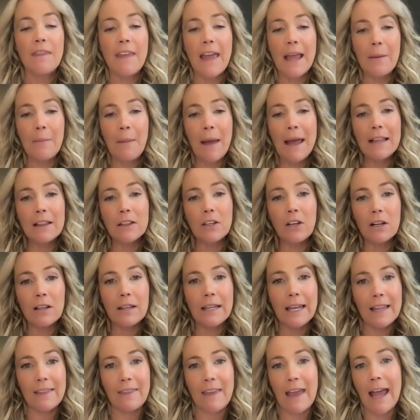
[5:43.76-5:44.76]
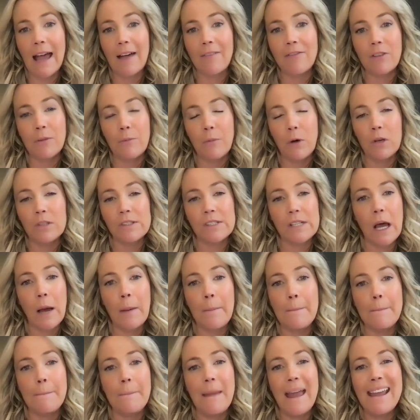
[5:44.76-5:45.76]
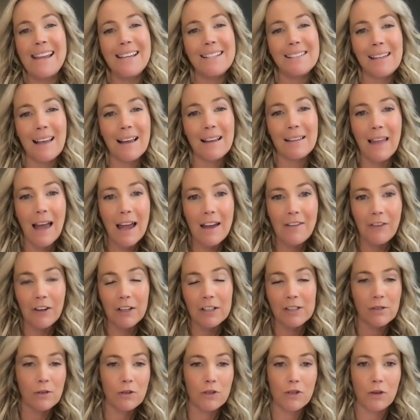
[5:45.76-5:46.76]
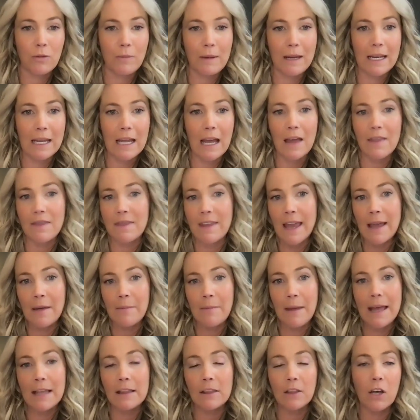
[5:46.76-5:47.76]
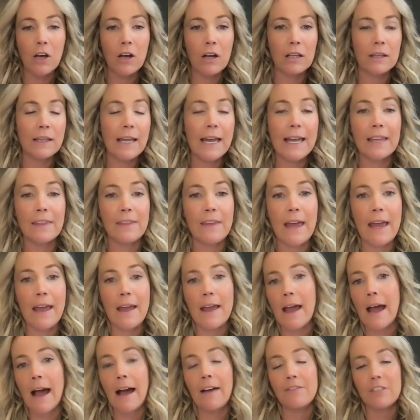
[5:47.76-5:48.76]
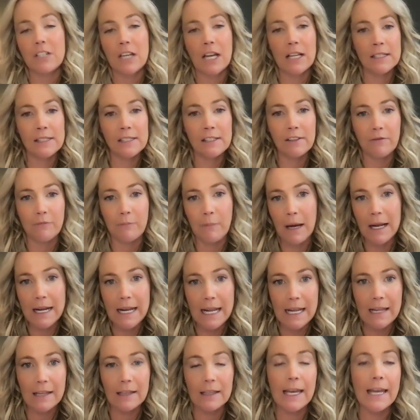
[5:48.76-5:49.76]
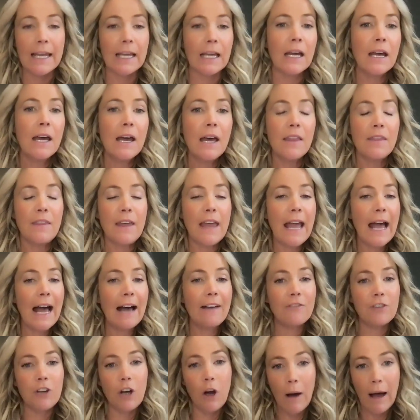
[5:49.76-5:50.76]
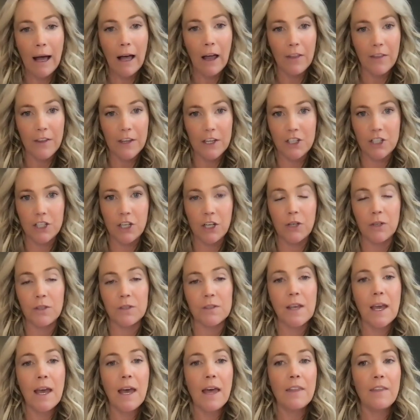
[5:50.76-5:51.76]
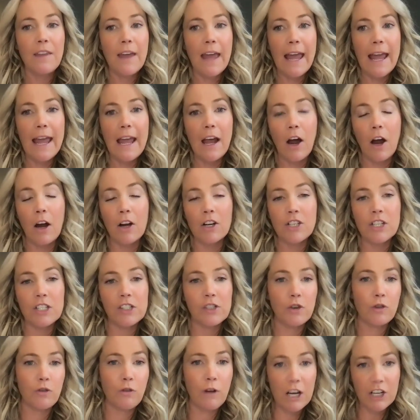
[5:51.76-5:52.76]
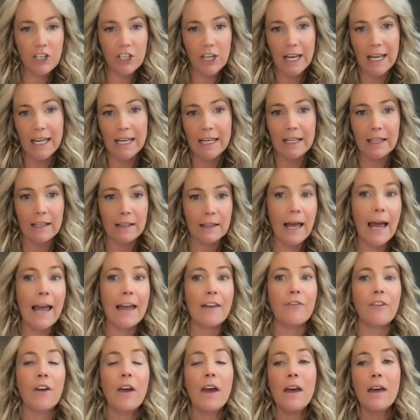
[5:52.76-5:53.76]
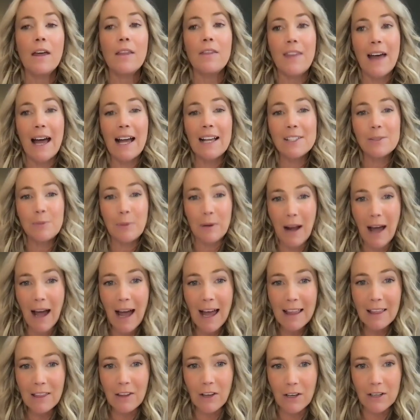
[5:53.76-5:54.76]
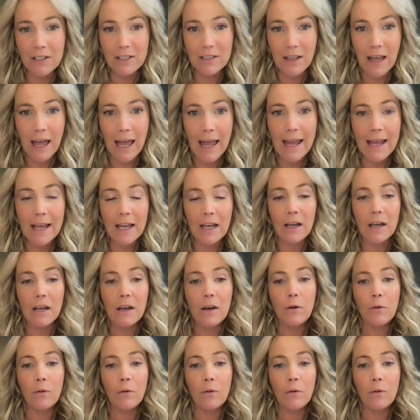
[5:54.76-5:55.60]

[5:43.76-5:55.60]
They may look like they have the most amazing life on social media. They may look like they have tons of money, like they have no health issues. They are just crushing it at life. That's what I looked like